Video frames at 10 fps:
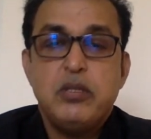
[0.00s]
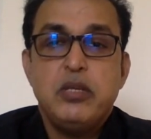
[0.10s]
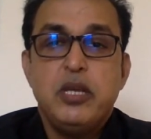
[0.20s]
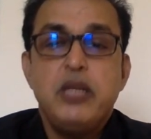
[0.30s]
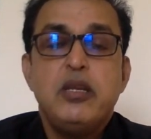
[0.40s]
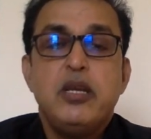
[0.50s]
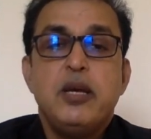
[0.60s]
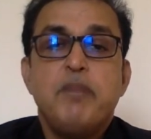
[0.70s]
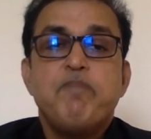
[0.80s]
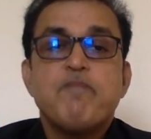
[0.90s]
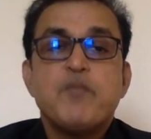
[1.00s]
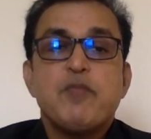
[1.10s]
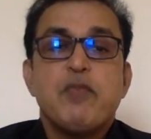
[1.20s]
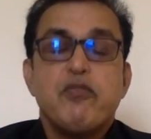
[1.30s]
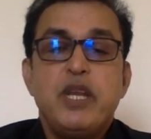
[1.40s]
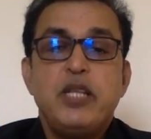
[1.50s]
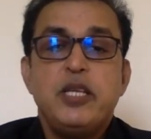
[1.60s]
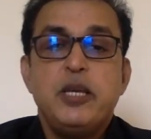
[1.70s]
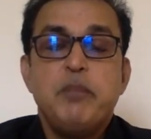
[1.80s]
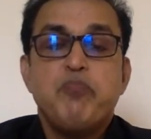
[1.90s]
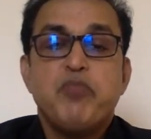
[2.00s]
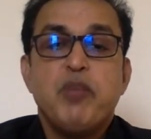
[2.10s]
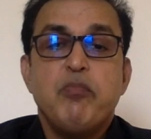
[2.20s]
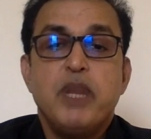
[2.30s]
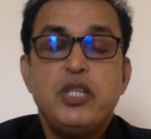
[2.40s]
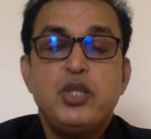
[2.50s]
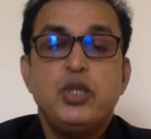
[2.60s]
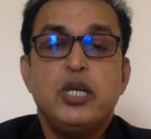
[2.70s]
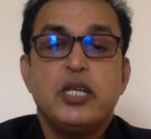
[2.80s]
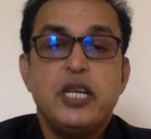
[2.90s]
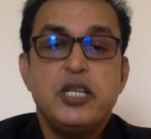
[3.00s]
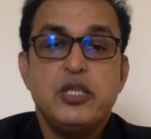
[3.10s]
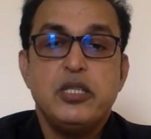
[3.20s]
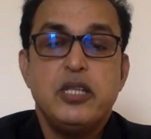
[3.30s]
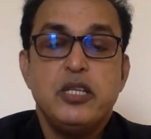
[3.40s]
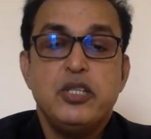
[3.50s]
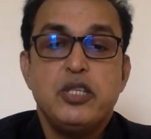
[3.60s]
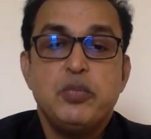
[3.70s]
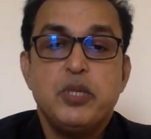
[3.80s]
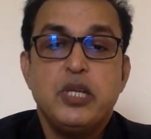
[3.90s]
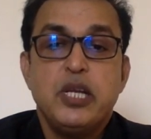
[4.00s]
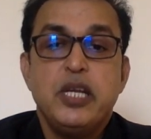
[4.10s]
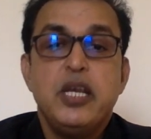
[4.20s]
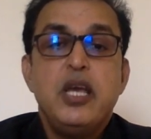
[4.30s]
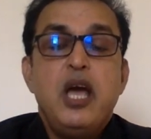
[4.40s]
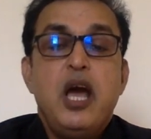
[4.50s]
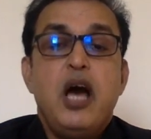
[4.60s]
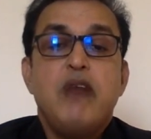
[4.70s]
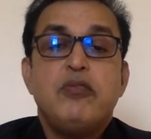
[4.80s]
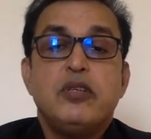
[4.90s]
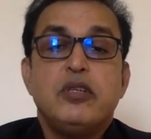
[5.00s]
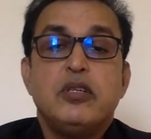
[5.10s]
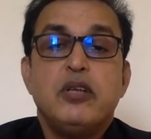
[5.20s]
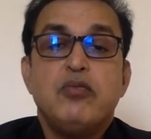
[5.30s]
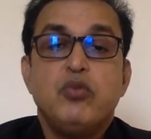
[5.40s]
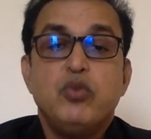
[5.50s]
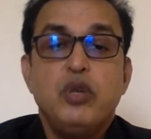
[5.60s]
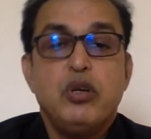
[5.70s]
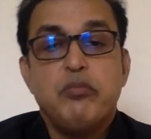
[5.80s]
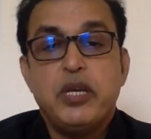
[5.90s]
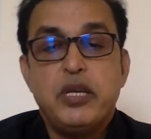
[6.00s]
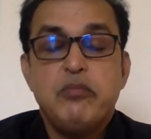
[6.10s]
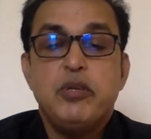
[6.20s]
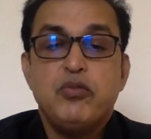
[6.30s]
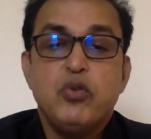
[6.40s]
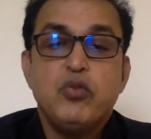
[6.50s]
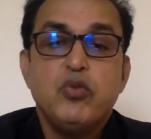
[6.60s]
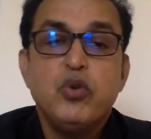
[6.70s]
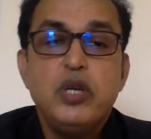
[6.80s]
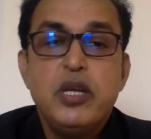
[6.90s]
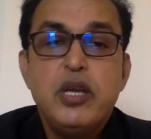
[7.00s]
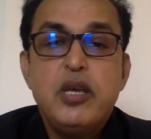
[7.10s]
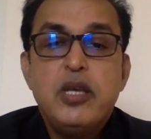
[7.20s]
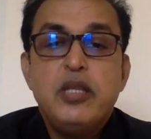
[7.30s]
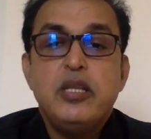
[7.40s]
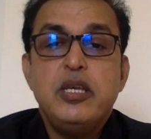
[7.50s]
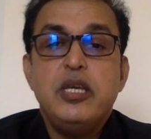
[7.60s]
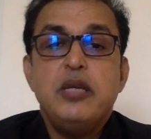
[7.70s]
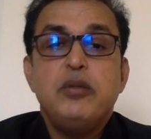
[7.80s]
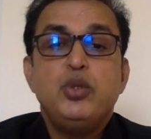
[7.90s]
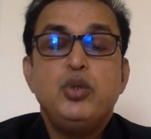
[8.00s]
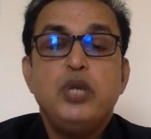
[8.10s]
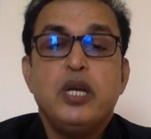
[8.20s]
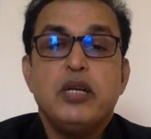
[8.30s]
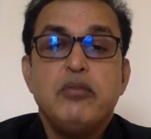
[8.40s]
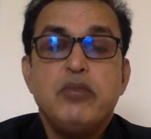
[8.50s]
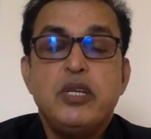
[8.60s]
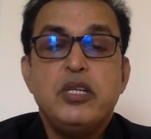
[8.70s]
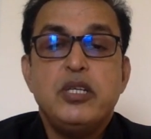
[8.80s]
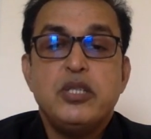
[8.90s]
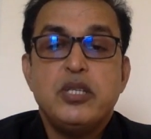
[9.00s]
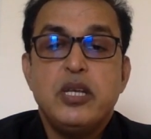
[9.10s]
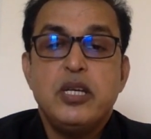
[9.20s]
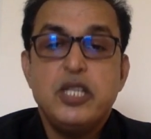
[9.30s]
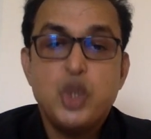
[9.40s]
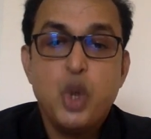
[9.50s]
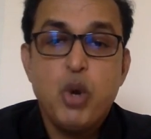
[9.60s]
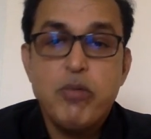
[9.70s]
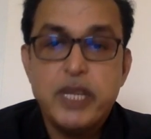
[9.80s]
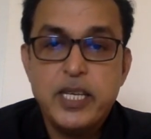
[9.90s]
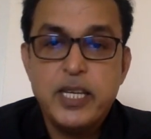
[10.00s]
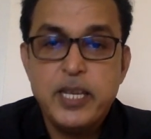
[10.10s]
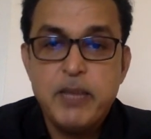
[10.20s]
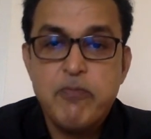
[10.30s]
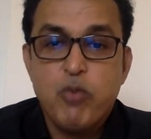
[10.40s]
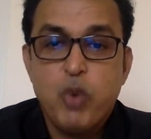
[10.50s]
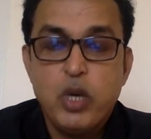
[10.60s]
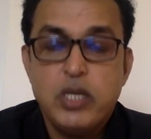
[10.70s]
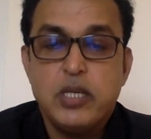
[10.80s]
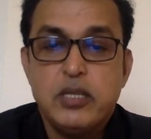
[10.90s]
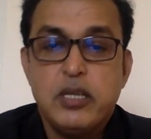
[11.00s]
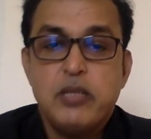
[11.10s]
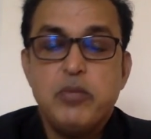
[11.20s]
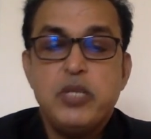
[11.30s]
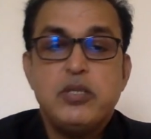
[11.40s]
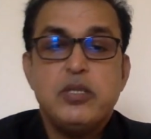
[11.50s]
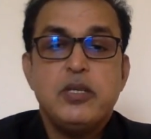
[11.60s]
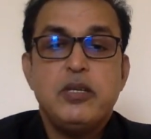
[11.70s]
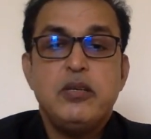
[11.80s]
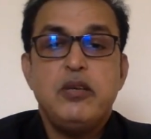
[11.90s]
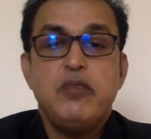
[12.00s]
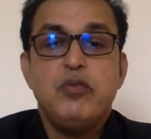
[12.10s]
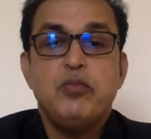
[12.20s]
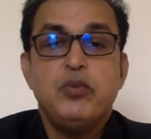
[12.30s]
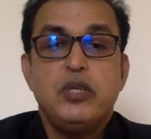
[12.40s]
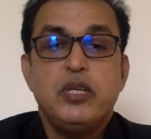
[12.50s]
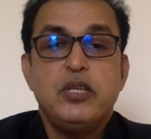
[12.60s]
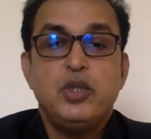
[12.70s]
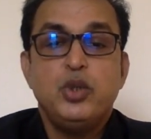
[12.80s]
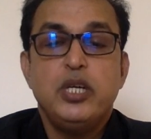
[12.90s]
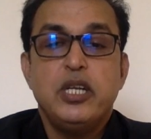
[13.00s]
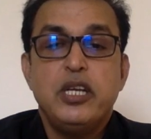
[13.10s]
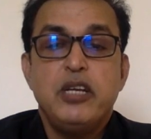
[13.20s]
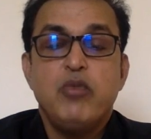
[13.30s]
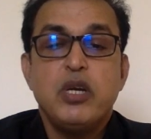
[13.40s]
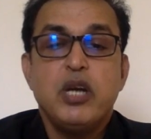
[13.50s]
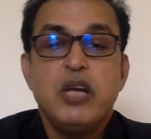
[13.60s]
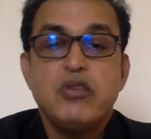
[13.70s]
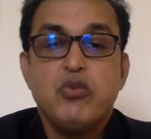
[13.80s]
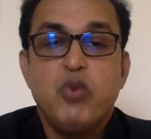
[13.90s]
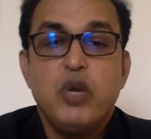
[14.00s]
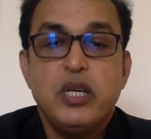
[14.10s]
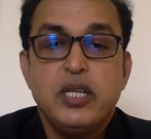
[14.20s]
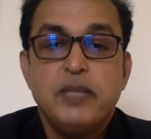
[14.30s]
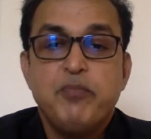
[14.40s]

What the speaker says: When the blood sugar rises, that is especially after food or before food, the sugar, when it is dissolved in a water, that means if you put sugar in one glass of water,